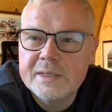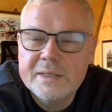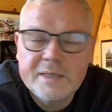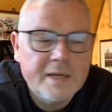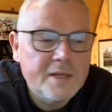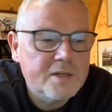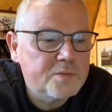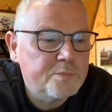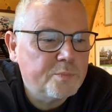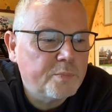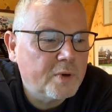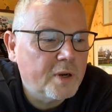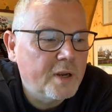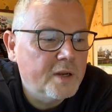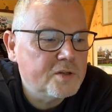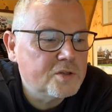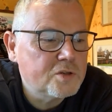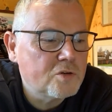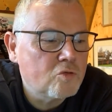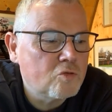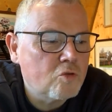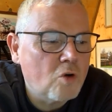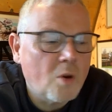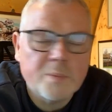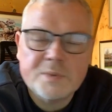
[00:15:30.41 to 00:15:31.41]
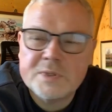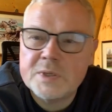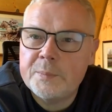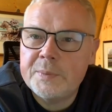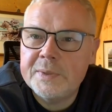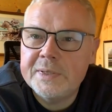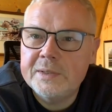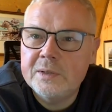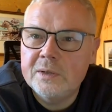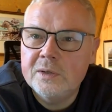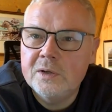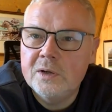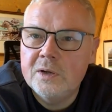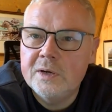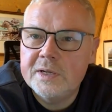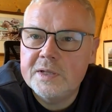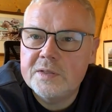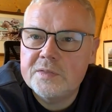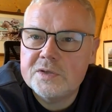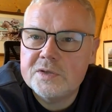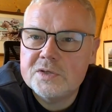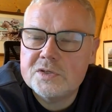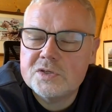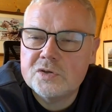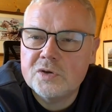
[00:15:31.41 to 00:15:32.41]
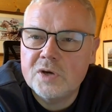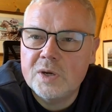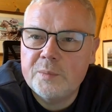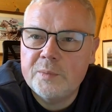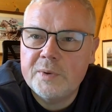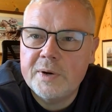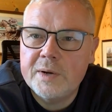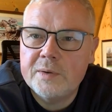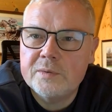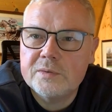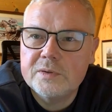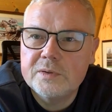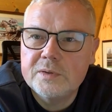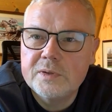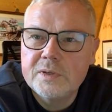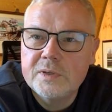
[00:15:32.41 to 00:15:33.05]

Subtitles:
it's cropped up a little earlier this time round.